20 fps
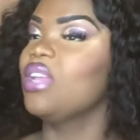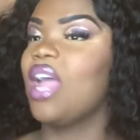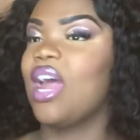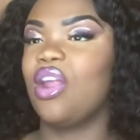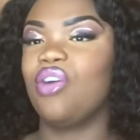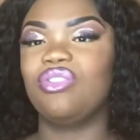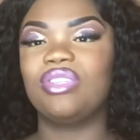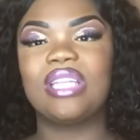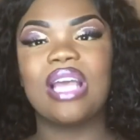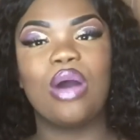And
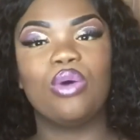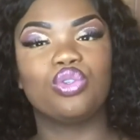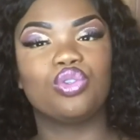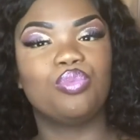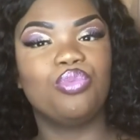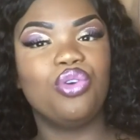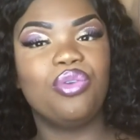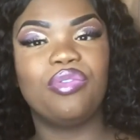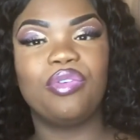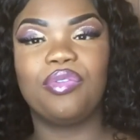obviously, I was
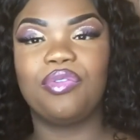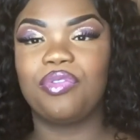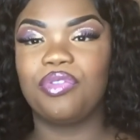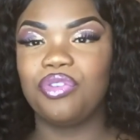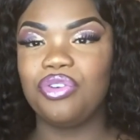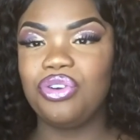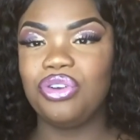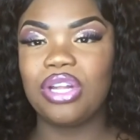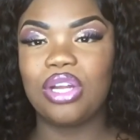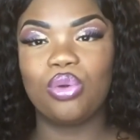moving
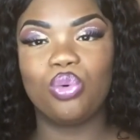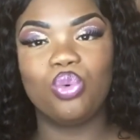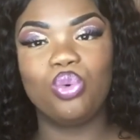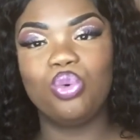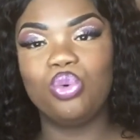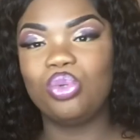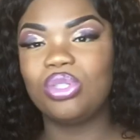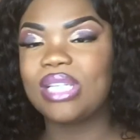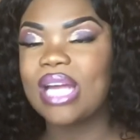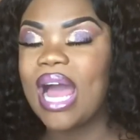food and
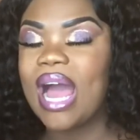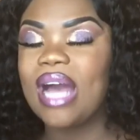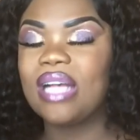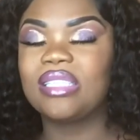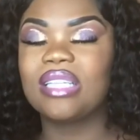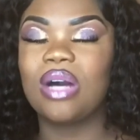all that.